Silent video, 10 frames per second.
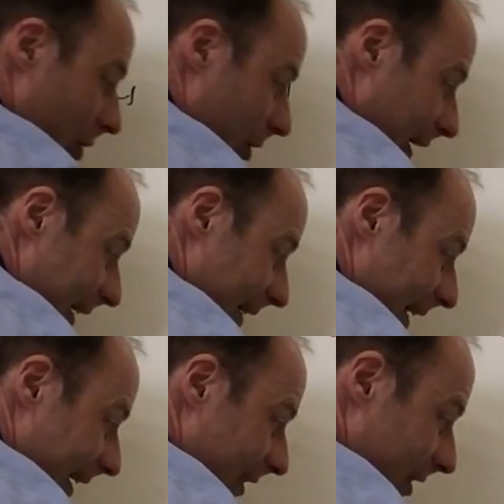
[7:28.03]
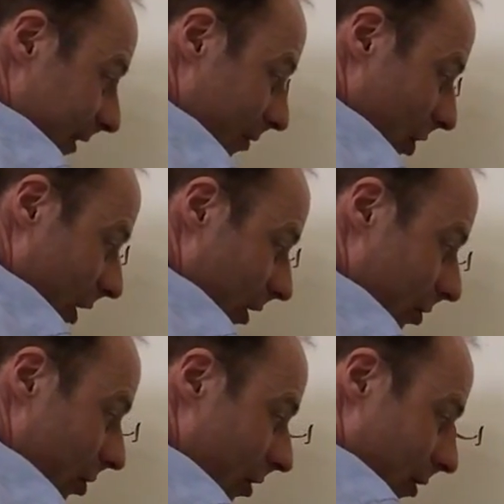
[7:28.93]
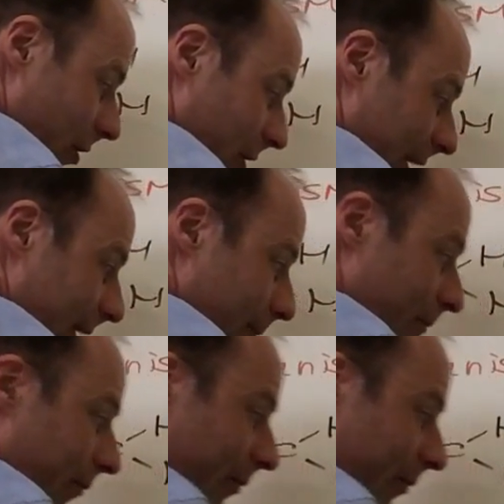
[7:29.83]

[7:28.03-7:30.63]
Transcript: got a negative charge on him,